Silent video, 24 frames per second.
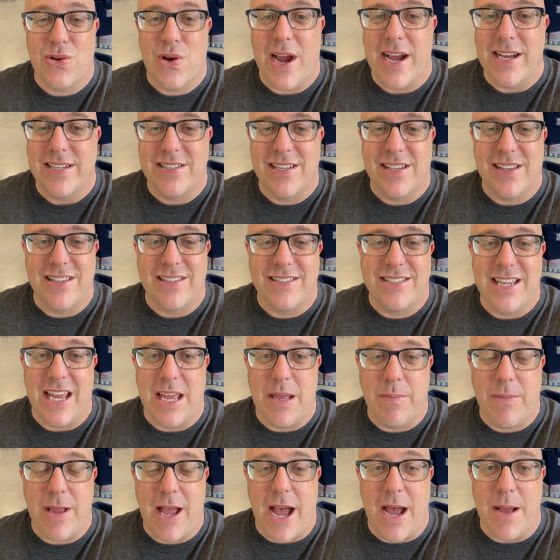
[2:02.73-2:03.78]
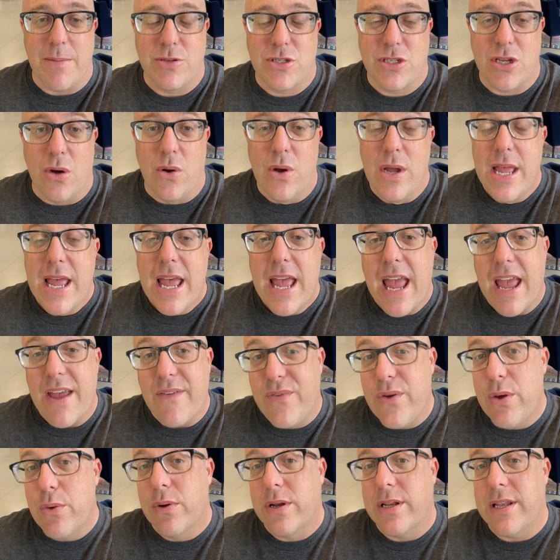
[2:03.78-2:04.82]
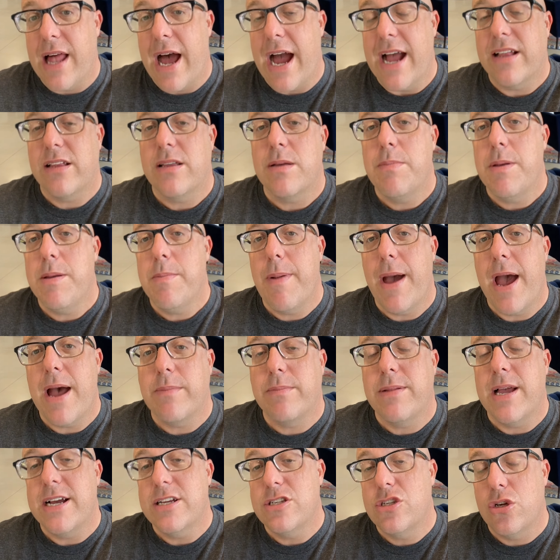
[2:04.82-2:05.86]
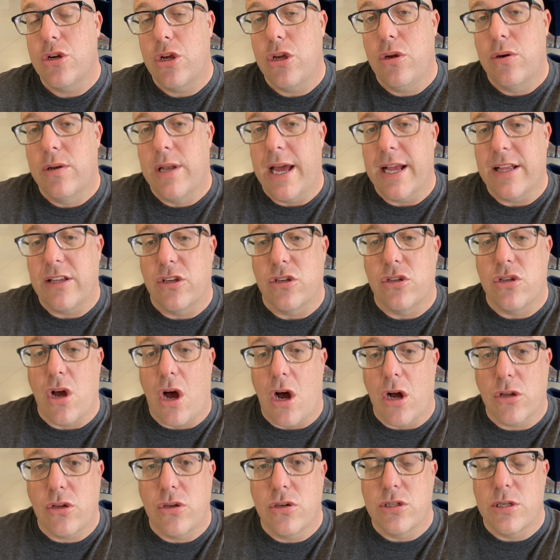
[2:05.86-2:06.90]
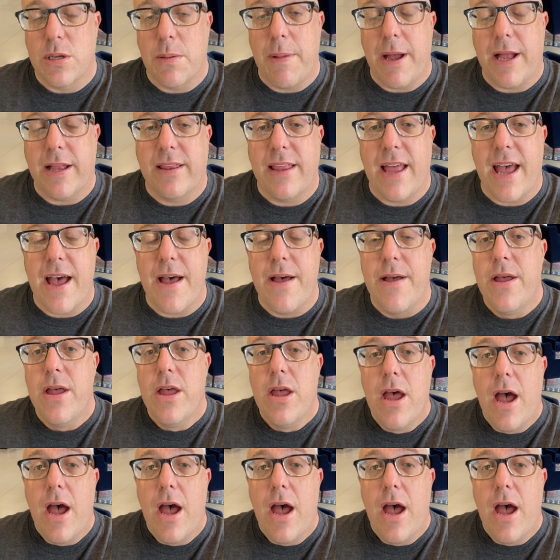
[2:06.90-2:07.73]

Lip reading: Christ at the same time. So if you would like to be baptized or you'd like to talk to us about that,